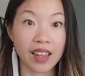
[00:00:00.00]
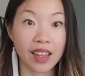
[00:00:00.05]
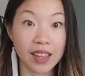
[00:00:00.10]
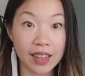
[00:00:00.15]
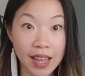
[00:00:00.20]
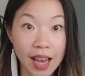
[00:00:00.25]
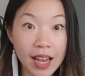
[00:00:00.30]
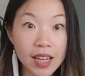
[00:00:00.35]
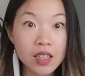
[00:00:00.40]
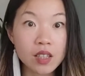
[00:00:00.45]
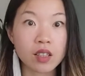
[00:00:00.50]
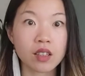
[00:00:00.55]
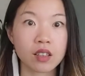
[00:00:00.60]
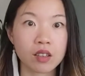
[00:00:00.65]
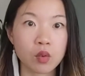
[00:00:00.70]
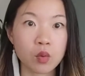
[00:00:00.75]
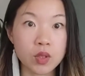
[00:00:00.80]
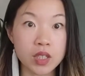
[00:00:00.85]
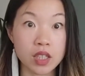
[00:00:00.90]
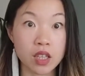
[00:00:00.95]
That
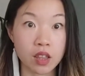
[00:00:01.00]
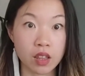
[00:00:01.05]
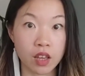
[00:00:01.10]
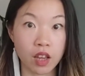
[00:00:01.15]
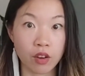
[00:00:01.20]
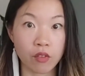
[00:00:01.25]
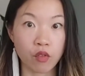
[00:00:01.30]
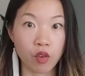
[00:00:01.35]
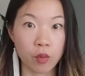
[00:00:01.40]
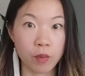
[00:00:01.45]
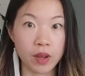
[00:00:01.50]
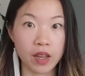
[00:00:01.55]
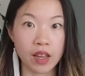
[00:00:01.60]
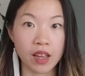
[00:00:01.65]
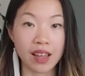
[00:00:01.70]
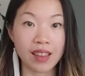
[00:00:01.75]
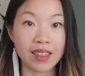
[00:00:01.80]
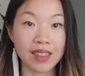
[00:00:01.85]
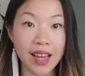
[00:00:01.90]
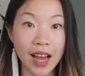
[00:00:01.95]
was a thing for me,
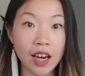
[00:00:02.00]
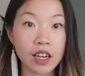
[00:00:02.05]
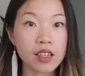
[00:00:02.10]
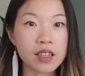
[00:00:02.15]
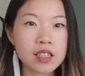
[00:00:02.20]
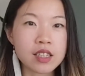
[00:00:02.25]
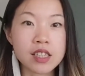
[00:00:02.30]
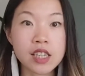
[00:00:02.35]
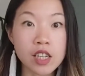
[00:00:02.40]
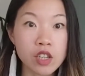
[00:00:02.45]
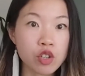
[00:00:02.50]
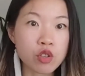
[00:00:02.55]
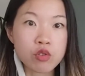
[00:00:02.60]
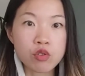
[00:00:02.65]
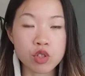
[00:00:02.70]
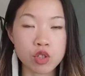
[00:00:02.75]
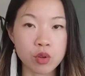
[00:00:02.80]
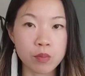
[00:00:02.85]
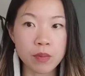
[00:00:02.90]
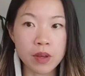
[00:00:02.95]
and that
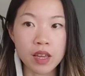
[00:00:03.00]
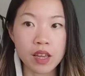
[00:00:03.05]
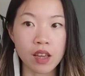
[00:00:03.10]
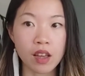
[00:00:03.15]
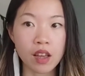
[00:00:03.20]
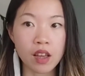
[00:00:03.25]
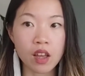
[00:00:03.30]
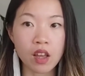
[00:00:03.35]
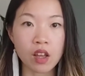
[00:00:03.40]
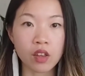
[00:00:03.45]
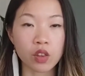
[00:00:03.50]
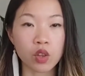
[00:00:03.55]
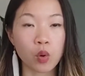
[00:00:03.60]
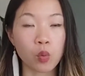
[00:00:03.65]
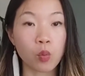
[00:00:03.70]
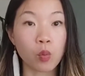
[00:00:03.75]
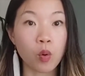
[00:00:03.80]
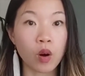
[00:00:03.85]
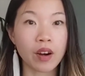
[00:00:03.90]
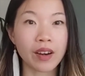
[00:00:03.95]
continues to be the
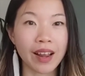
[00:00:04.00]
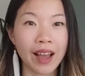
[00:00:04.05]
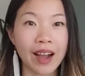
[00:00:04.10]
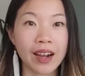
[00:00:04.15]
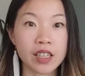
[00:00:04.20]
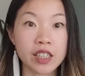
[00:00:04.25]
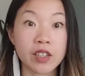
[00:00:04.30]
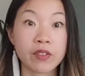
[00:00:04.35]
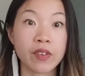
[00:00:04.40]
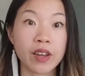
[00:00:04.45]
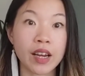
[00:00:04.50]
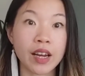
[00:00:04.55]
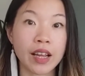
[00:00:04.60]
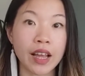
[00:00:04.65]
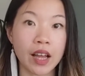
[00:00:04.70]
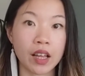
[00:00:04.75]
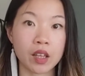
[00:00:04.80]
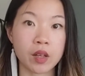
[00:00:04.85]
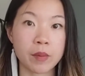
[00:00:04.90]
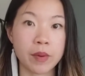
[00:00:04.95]
one activating
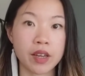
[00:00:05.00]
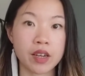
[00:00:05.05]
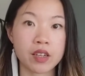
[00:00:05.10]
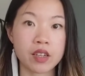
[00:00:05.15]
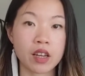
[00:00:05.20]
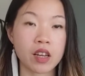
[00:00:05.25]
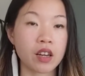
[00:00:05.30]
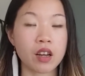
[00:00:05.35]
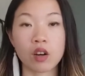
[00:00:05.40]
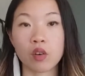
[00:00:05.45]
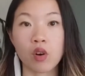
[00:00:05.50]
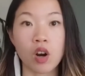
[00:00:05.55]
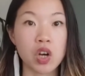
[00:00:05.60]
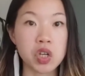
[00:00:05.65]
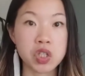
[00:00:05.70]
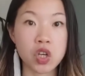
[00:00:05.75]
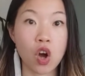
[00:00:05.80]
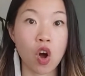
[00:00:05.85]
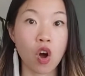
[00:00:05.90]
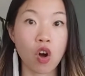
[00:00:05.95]
element
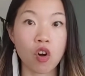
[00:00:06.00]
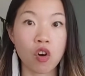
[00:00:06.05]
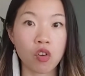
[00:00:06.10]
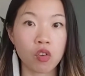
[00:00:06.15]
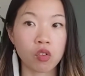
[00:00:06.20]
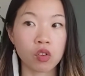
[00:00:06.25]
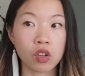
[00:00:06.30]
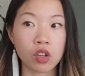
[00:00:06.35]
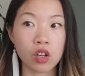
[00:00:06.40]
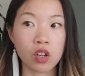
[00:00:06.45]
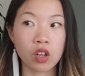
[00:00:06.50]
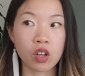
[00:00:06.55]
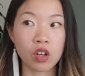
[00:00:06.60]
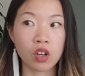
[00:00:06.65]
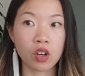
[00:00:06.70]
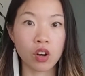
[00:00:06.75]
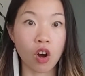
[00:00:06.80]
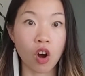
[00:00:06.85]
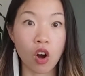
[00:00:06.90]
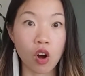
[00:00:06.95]
across all
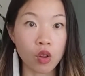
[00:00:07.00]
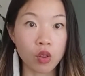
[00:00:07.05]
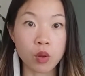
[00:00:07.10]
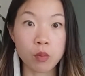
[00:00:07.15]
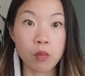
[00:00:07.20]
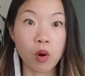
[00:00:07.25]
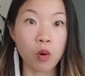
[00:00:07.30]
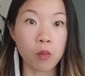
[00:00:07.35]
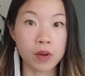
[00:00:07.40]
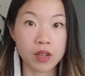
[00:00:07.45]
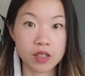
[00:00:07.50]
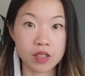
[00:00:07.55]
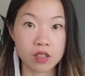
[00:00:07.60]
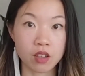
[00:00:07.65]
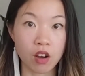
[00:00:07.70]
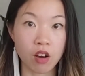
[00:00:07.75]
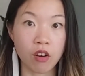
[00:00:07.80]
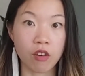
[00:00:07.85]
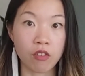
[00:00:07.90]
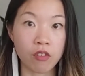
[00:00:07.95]
the moments
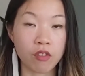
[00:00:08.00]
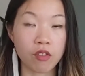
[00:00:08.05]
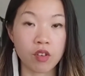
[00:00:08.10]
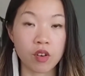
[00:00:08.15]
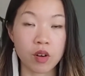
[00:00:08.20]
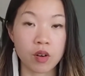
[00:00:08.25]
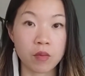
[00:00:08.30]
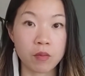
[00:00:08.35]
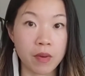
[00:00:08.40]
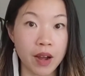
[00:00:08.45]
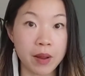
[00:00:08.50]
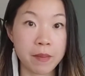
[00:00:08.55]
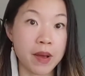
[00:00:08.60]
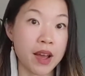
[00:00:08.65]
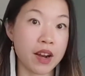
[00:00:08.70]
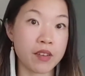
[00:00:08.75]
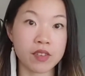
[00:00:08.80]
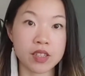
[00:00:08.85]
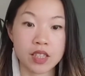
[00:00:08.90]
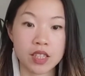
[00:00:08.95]
of my
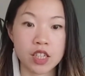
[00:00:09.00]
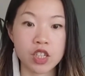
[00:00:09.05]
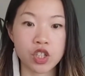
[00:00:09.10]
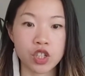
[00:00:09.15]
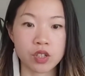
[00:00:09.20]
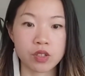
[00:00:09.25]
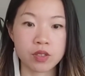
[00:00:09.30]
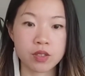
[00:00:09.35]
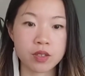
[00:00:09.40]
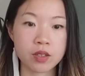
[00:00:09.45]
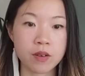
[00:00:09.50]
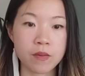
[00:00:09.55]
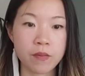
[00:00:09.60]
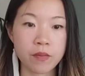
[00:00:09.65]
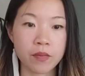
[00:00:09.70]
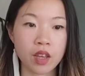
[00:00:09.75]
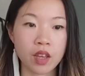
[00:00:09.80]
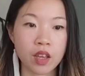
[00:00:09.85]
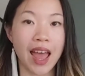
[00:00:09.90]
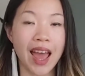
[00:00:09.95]
manifestations.
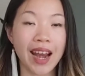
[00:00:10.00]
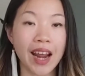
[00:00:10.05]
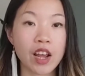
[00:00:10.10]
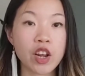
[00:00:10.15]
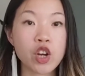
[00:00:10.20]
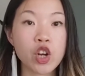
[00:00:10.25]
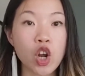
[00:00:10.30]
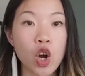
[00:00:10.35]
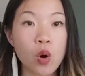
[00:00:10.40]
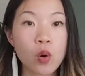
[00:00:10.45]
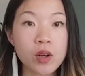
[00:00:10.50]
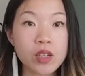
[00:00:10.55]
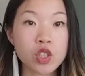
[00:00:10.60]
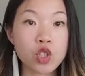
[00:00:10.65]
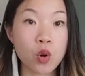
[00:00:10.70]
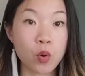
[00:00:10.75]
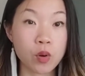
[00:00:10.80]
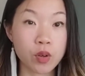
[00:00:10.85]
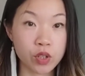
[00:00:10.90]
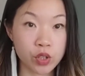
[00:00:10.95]
And I know
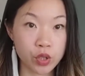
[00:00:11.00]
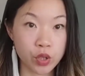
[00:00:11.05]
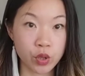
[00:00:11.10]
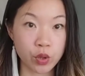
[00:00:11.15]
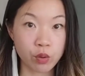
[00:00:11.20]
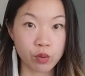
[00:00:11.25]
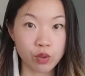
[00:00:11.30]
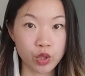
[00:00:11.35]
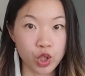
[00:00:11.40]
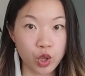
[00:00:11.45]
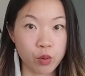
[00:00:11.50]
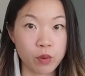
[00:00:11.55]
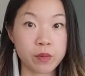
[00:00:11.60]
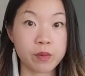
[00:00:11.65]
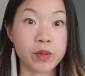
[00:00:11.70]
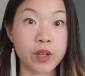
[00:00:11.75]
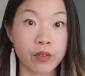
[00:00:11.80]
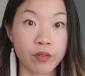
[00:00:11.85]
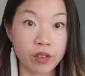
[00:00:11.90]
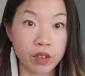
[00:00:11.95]
it's going to show
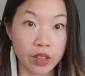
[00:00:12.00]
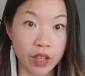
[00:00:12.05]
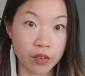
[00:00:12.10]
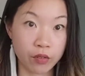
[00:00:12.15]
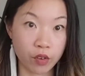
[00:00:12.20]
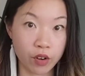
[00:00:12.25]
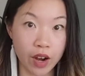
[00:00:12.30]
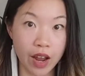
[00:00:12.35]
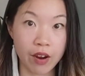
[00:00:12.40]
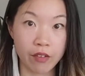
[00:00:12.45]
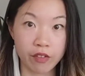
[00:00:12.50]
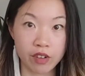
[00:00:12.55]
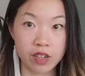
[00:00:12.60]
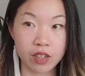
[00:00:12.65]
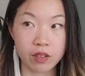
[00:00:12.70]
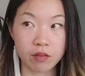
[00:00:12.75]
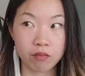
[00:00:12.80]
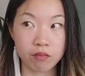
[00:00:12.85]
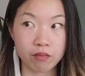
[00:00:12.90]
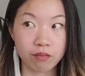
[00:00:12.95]
up differently for
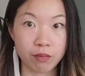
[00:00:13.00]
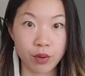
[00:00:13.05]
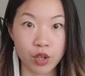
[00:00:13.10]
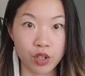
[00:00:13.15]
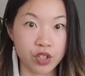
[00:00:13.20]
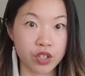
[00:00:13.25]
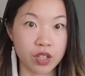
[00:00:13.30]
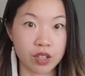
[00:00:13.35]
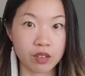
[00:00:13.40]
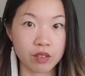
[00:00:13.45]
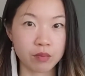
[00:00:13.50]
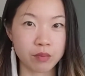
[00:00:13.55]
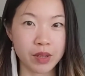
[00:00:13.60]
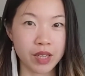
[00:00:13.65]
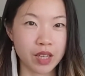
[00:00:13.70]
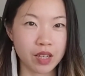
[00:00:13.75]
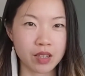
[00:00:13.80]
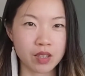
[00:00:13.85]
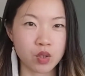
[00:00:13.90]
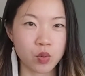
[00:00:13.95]
every person
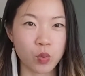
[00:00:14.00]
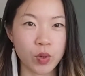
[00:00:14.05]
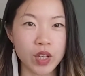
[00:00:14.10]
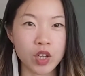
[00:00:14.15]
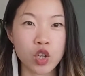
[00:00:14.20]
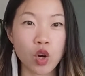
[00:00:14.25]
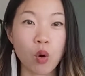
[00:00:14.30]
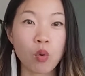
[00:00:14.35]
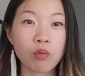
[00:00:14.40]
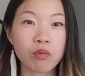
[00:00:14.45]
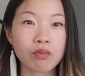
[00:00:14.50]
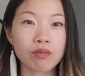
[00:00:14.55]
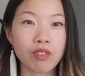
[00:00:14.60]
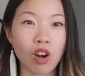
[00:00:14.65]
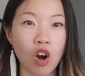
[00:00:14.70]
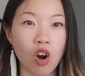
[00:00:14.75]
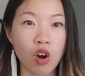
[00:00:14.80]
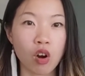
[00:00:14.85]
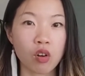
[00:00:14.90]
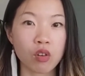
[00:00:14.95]
because we don't
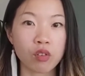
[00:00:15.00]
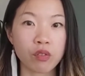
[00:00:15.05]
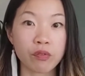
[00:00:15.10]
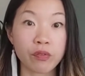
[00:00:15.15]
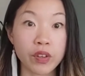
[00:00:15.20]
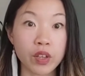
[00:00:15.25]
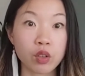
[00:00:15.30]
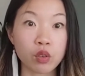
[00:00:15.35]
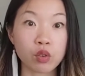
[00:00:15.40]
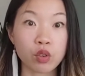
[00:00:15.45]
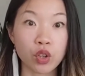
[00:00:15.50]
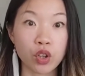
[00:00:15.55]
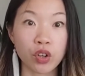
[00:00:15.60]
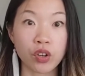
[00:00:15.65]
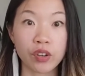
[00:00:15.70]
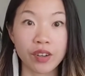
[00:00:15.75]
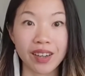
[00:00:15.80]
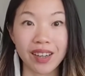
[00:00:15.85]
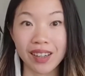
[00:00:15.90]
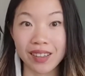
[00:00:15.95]
all feel
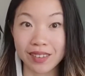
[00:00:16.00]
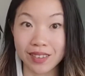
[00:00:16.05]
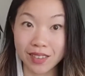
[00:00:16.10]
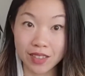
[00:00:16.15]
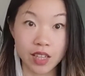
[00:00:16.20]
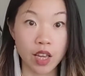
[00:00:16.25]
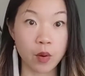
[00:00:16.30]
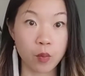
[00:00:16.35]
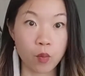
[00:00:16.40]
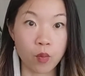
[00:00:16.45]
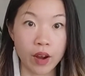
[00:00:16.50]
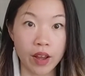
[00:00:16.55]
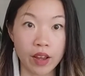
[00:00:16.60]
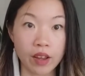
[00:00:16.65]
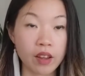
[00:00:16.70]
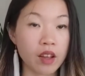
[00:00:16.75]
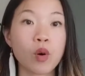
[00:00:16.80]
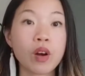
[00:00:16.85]
good in the same way.